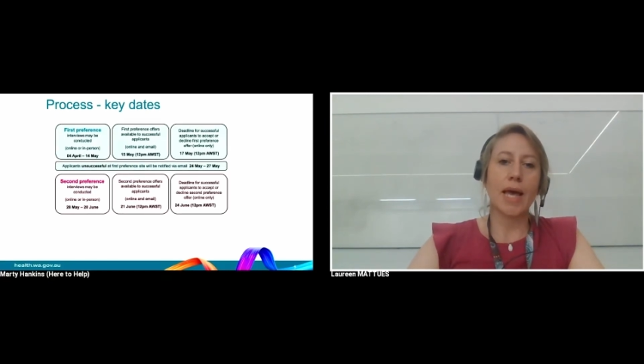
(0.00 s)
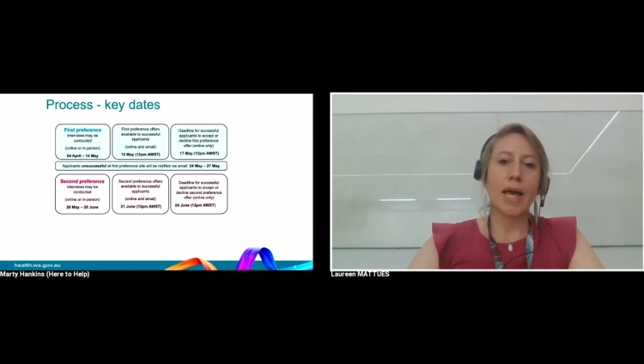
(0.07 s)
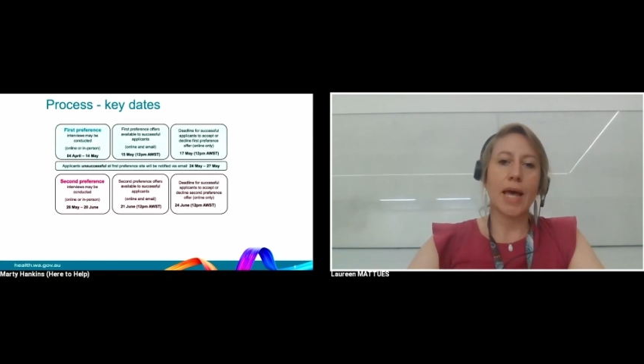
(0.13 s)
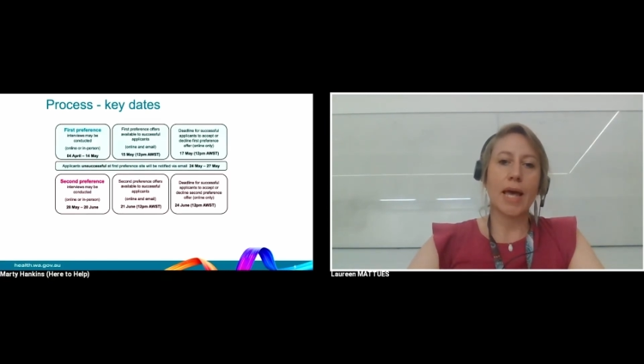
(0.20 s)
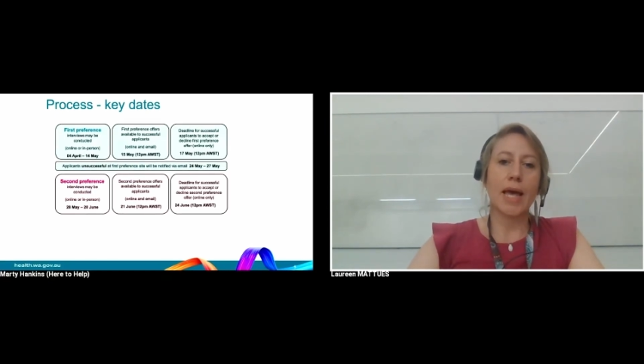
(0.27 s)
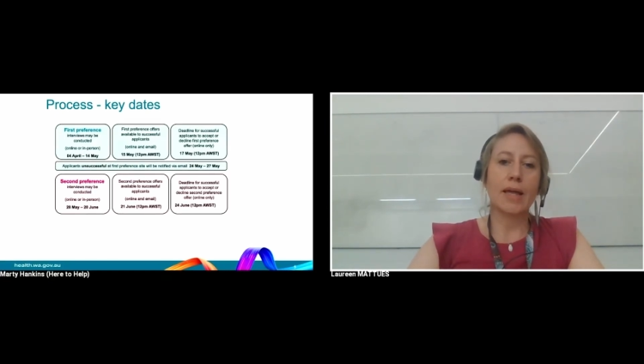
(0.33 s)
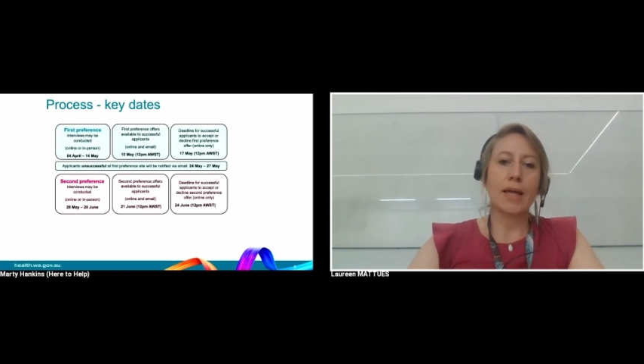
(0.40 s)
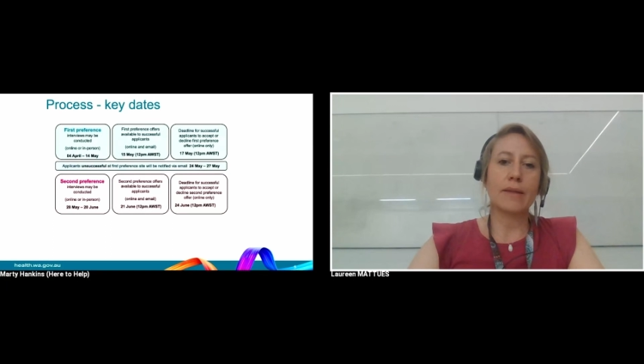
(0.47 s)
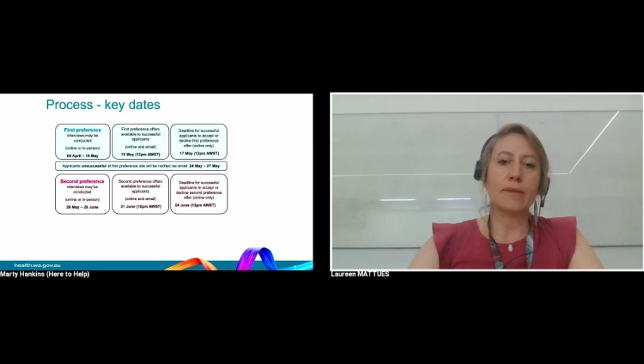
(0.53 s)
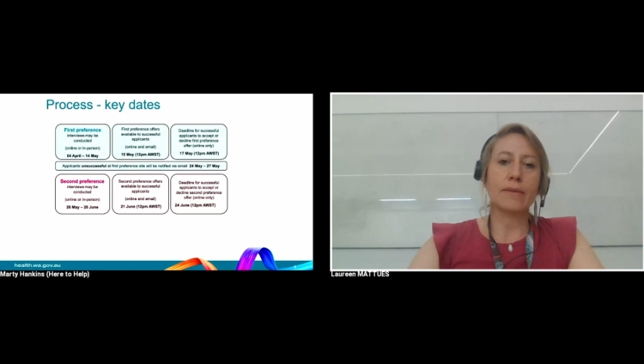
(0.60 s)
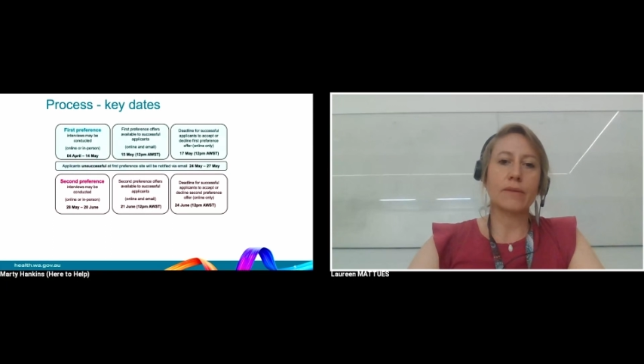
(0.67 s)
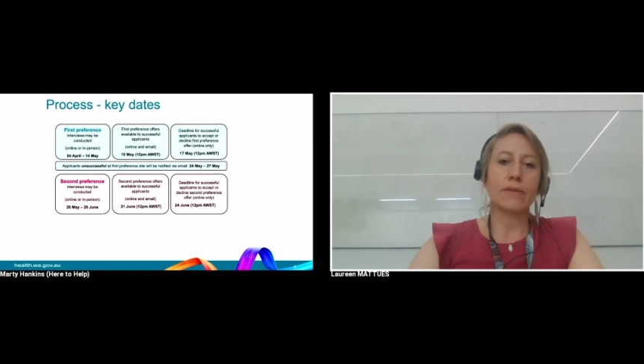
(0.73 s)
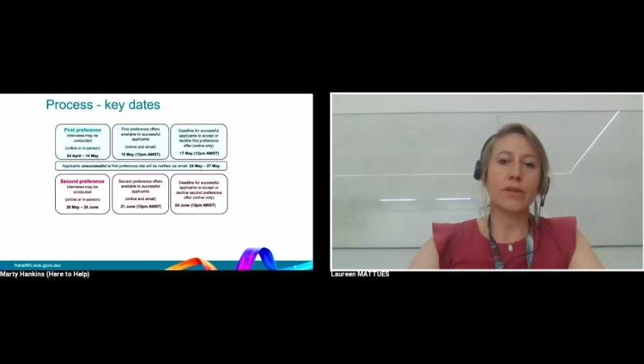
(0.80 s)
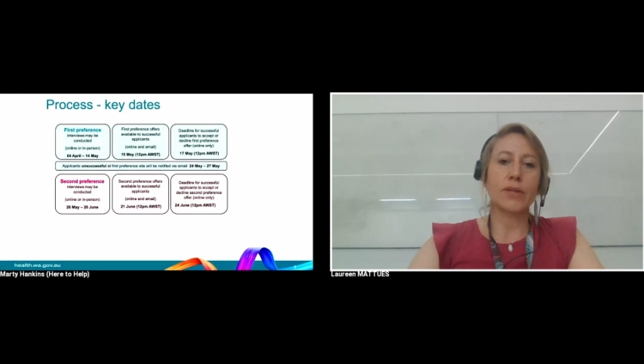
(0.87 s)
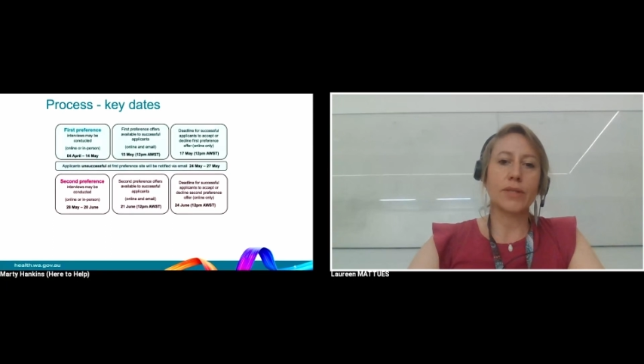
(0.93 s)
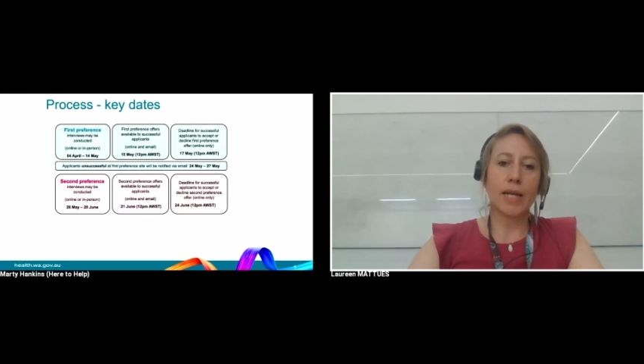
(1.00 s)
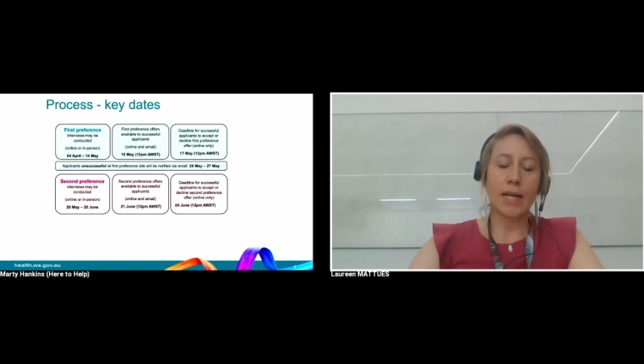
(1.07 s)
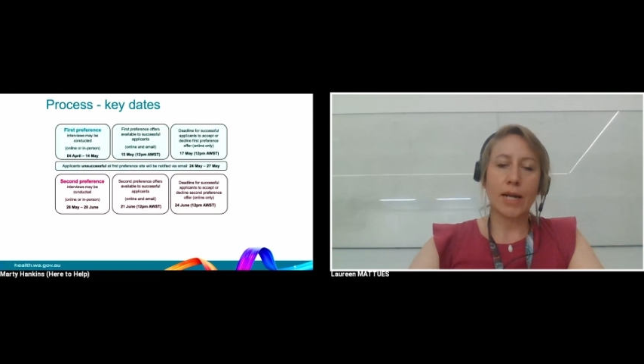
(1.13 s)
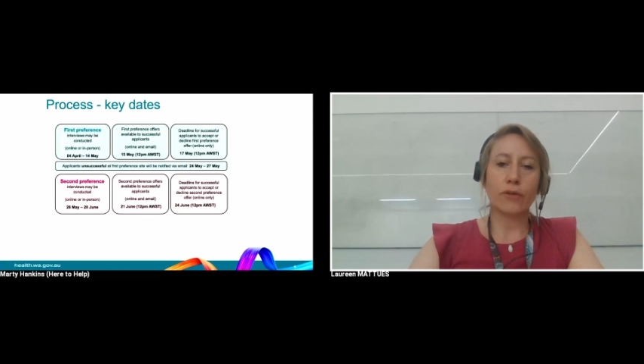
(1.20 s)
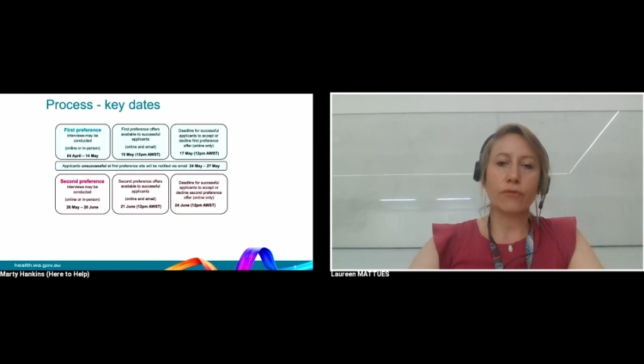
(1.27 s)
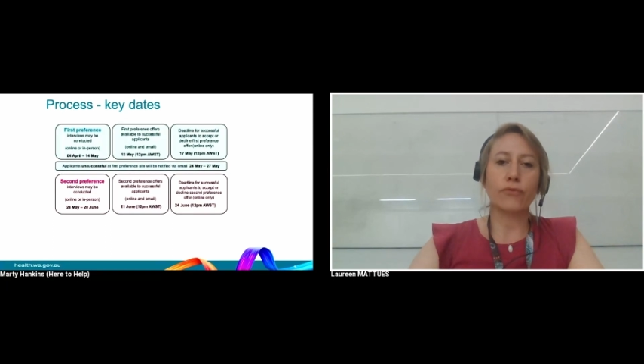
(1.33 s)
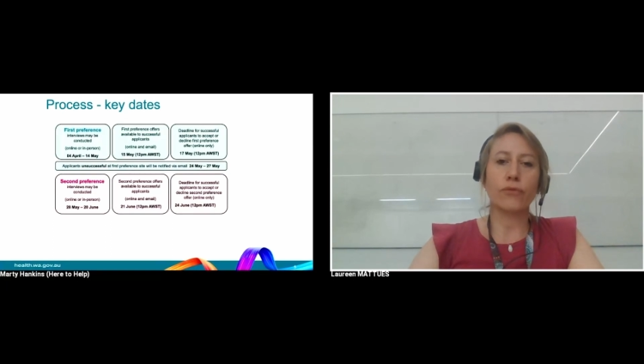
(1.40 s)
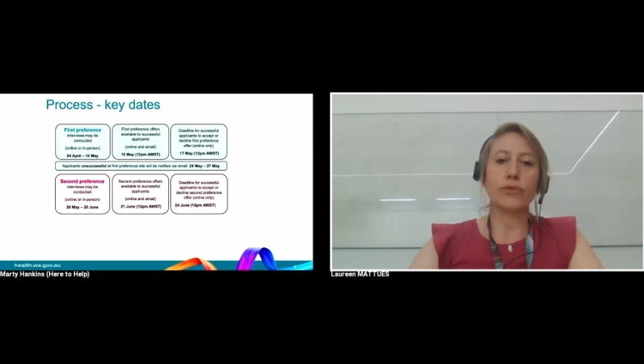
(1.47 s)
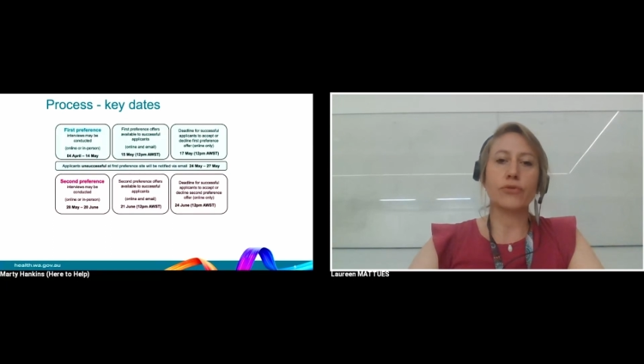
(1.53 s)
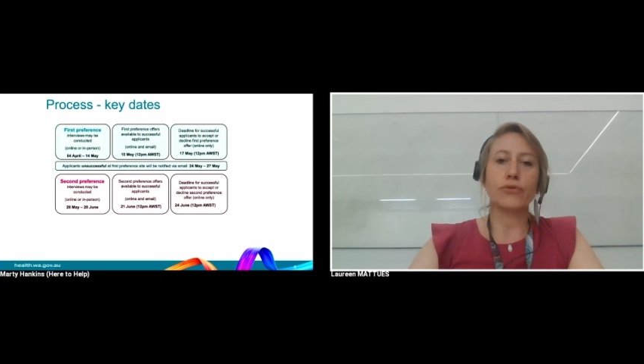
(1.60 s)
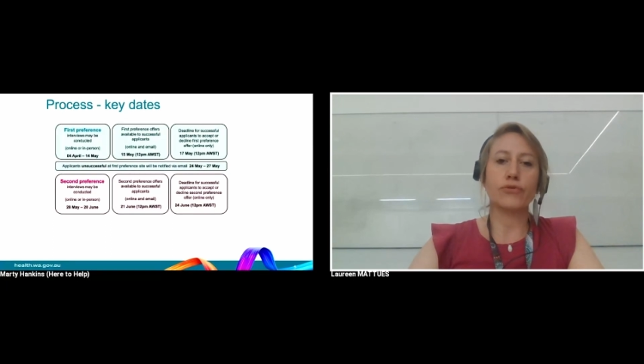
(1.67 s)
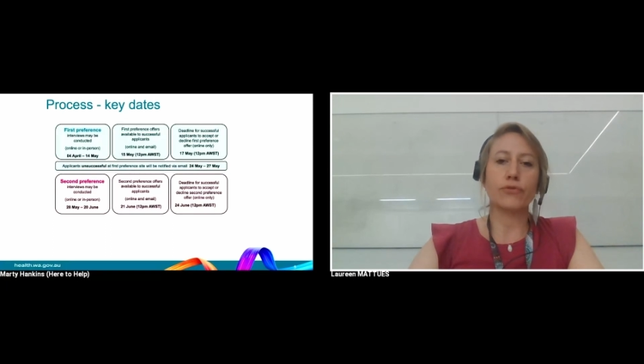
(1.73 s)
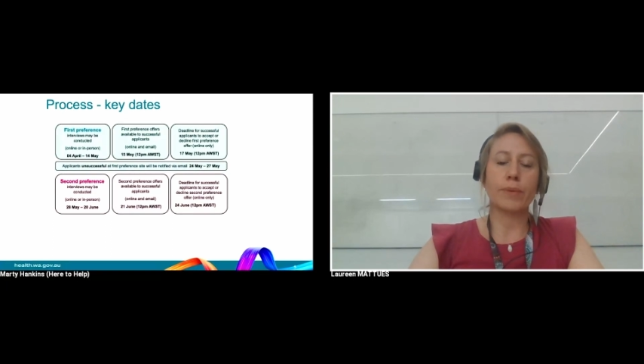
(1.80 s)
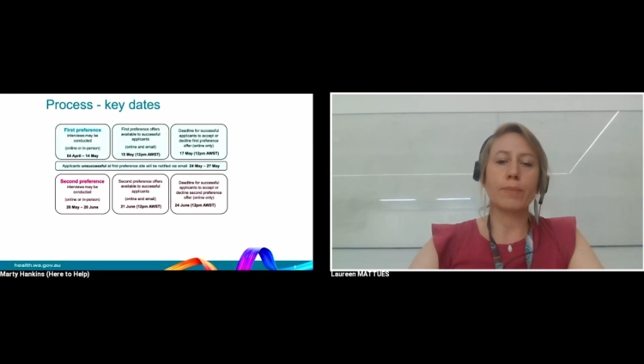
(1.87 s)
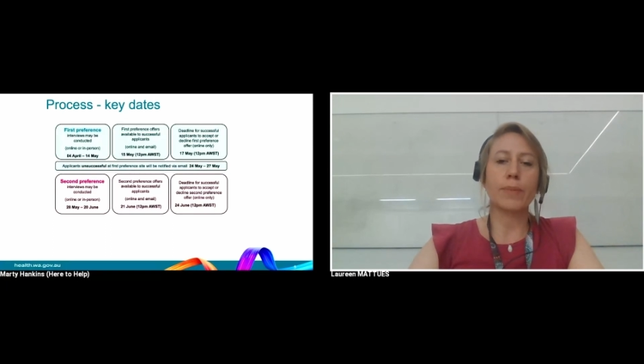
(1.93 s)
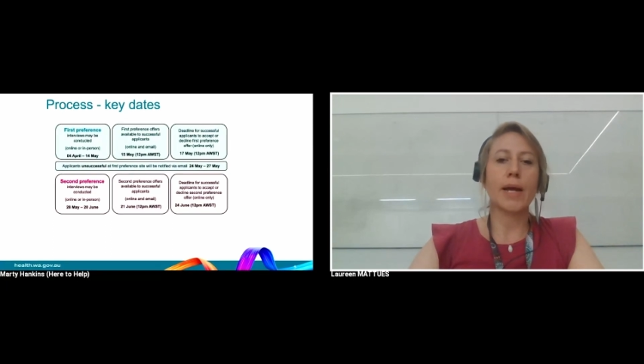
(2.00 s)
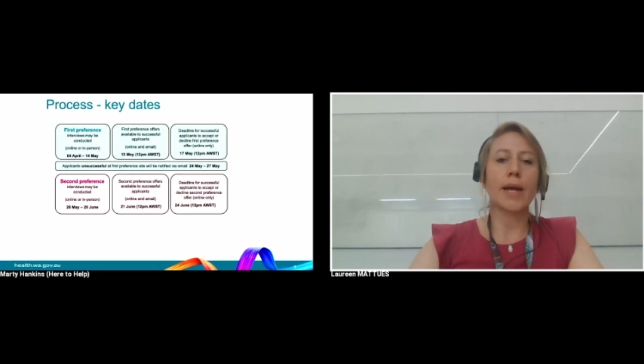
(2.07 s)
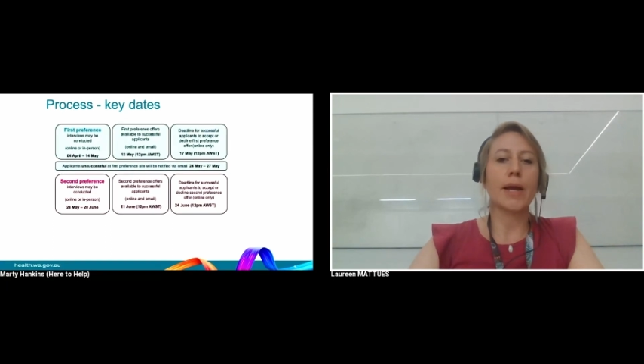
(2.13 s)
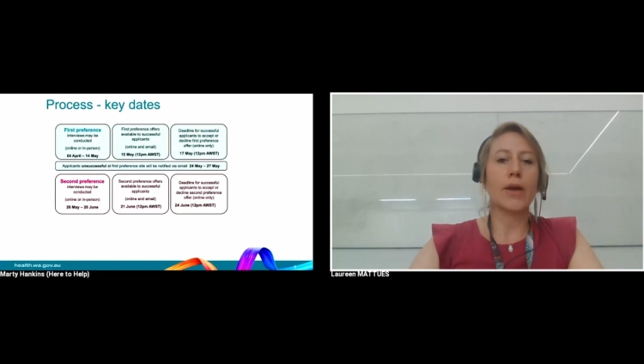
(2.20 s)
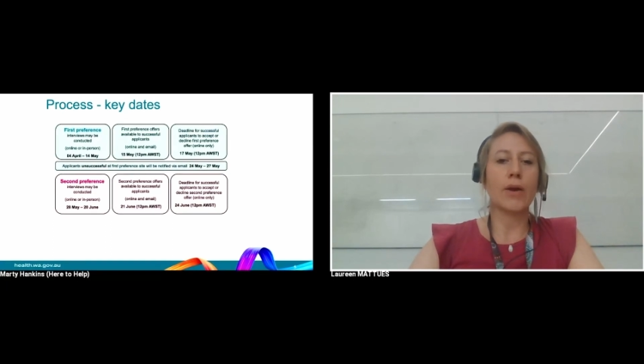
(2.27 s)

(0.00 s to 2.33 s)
And the deadline for you to reply